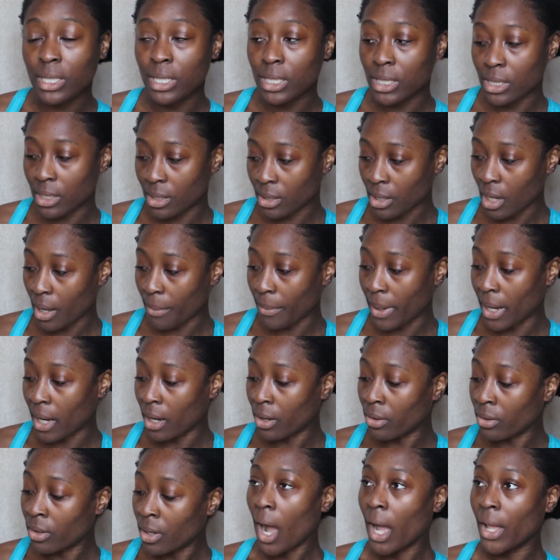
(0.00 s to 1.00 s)
This did come
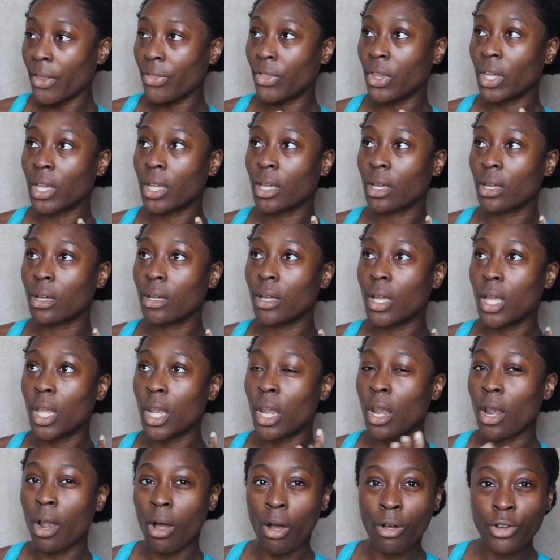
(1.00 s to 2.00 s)
out, I think,
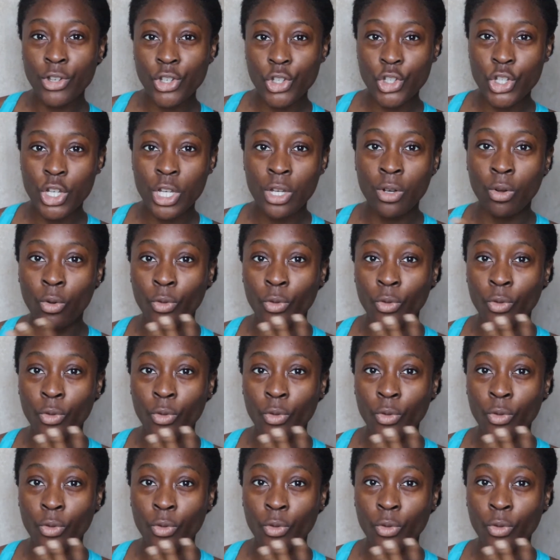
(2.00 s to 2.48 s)
last year